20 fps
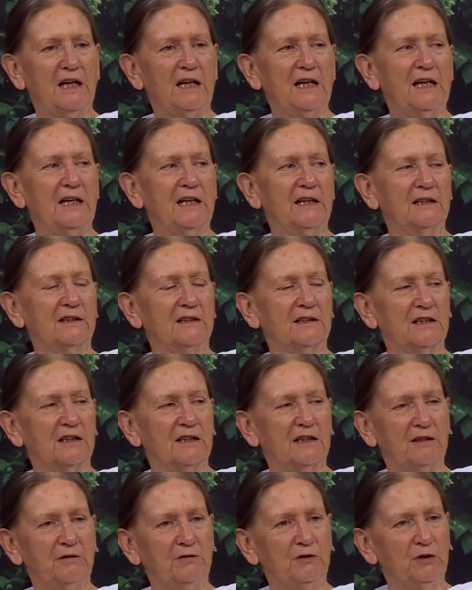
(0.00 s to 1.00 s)
And
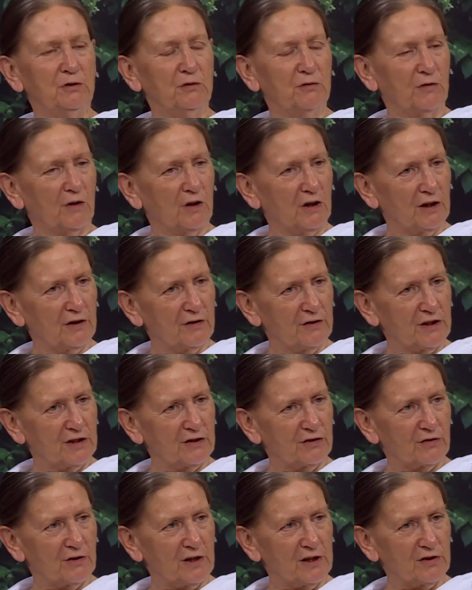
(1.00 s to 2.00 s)
if you follow
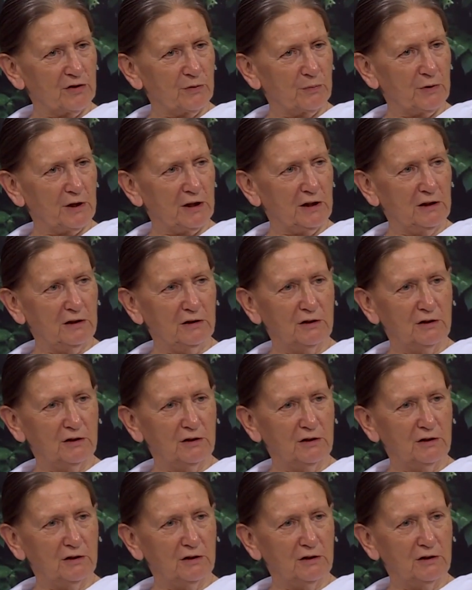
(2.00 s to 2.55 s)
this recipe,